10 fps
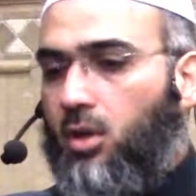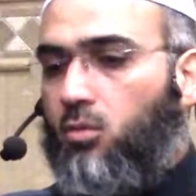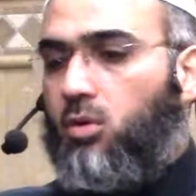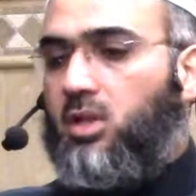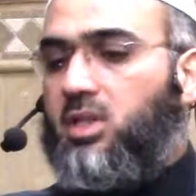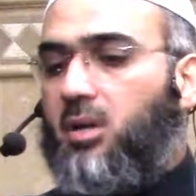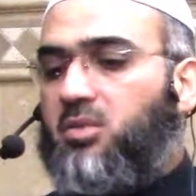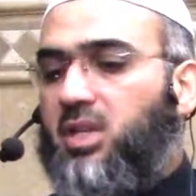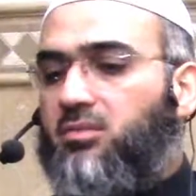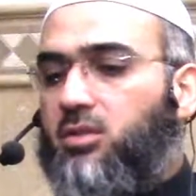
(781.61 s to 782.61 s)
When it
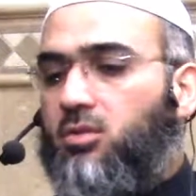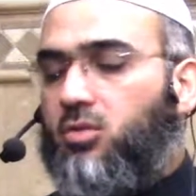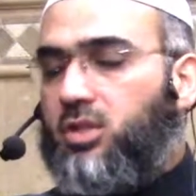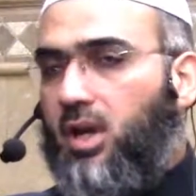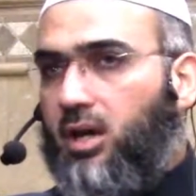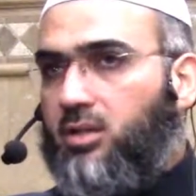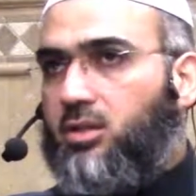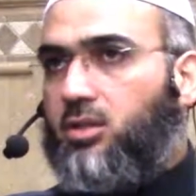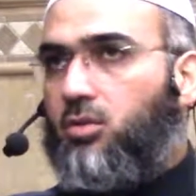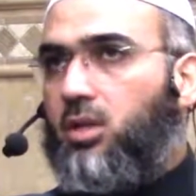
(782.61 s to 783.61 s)
comes even to
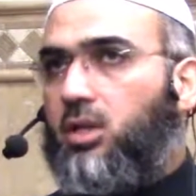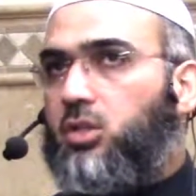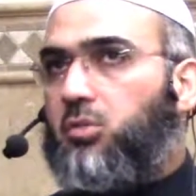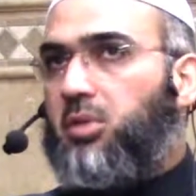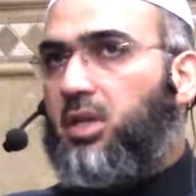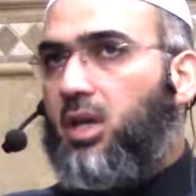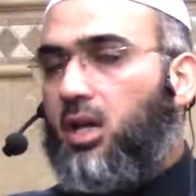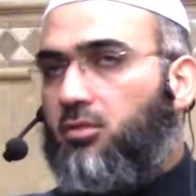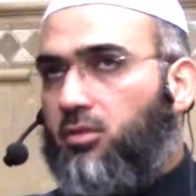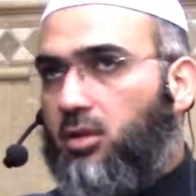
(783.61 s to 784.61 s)
stocks, you need to be
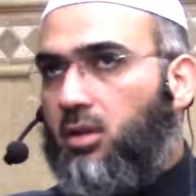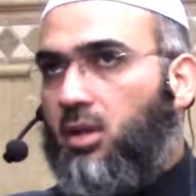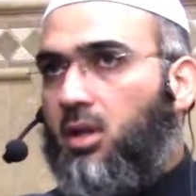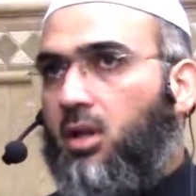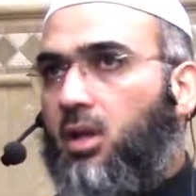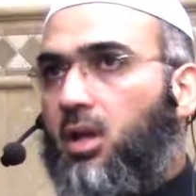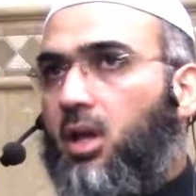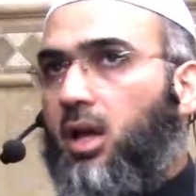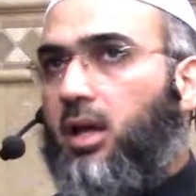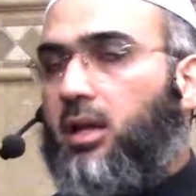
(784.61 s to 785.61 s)
careful
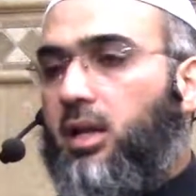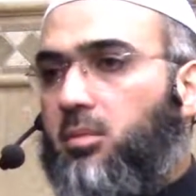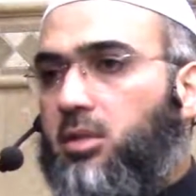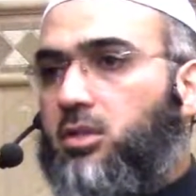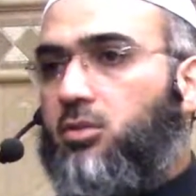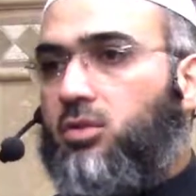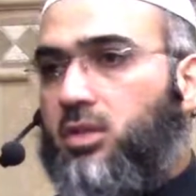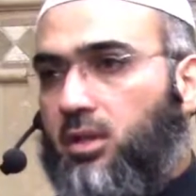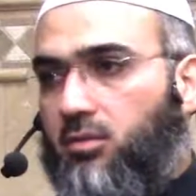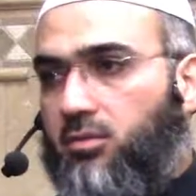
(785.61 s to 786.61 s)
and limit
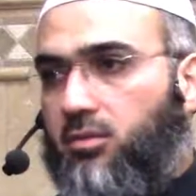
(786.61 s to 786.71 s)
yourself